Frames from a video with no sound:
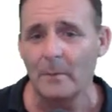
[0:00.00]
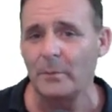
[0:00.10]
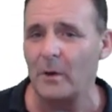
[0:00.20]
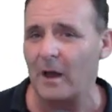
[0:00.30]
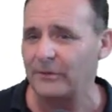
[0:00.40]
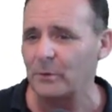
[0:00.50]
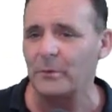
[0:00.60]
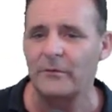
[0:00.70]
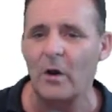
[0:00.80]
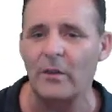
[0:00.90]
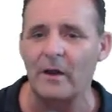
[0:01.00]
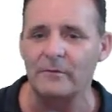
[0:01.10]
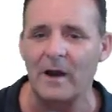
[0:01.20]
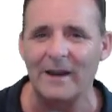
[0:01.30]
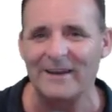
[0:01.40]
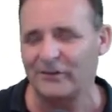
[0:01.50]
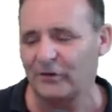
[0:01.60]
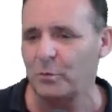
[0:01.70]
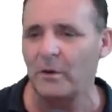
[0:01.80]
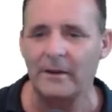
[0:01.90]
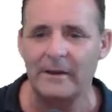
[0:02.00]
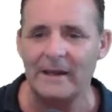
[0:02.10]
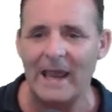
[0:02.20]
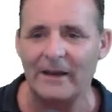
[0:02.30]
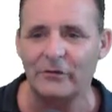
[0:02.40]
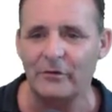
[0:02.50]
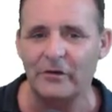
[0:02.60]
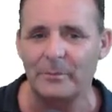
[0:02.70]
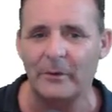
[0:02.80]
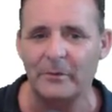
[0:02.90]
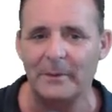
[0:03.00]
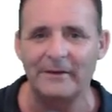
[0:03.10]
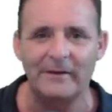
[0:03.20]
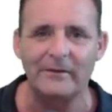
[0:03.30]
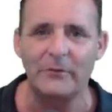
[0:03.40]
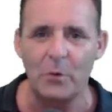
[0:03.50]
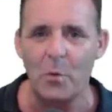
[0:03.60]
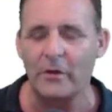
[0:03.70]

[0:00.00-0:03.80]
But I think we've got that right, and it's just one of the extra responsibilities if you